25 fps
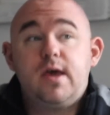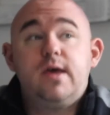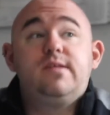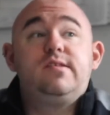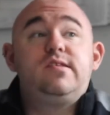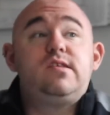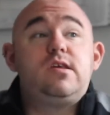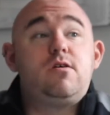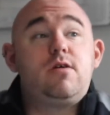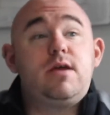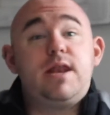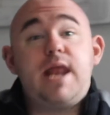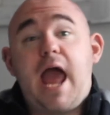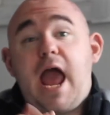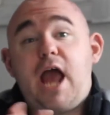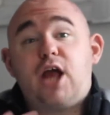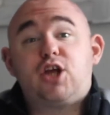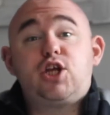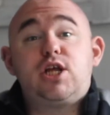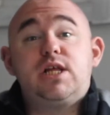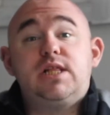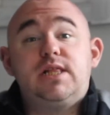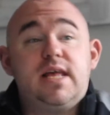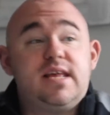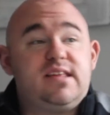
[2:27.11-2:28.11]
So you can
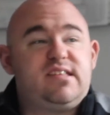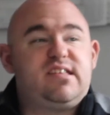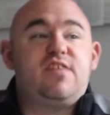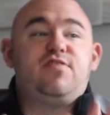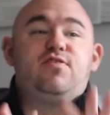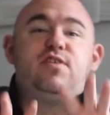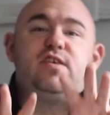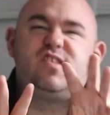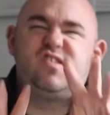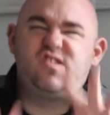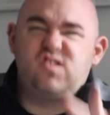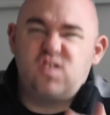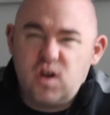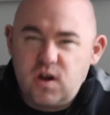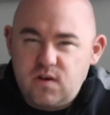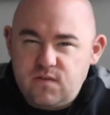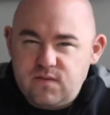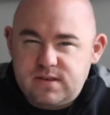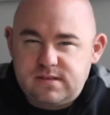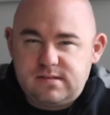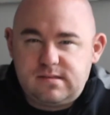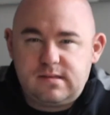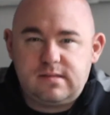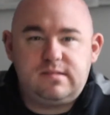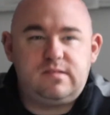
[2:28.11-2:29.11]
actually list the
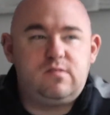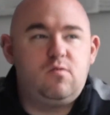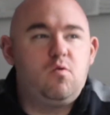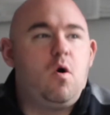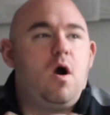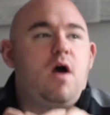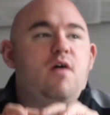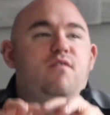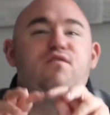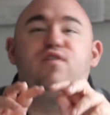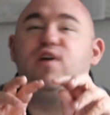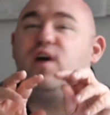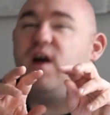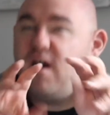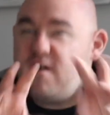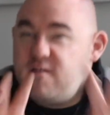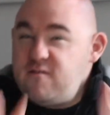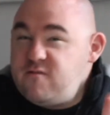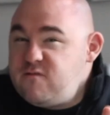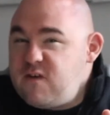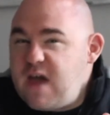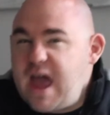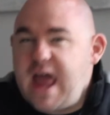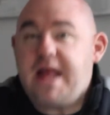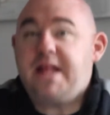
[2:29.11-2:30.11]
services you offer,
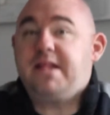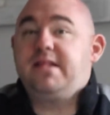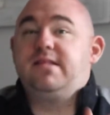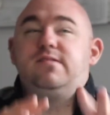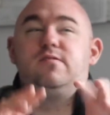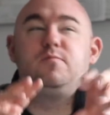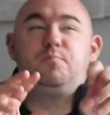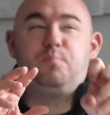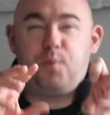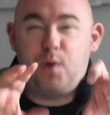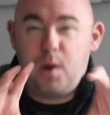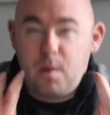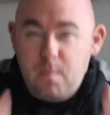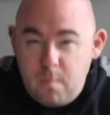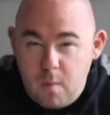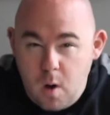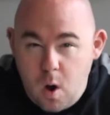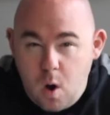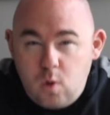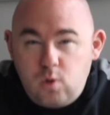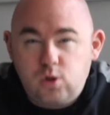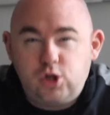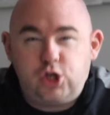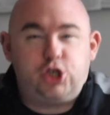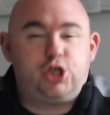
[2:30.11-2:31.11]
events,
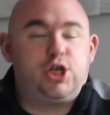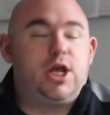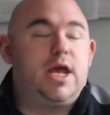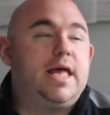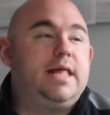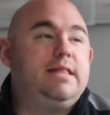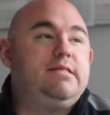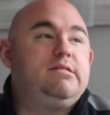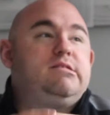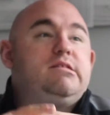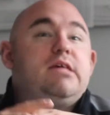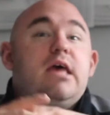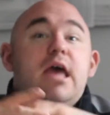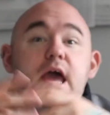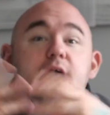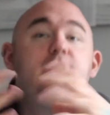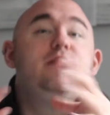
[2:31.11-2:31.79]
promotions,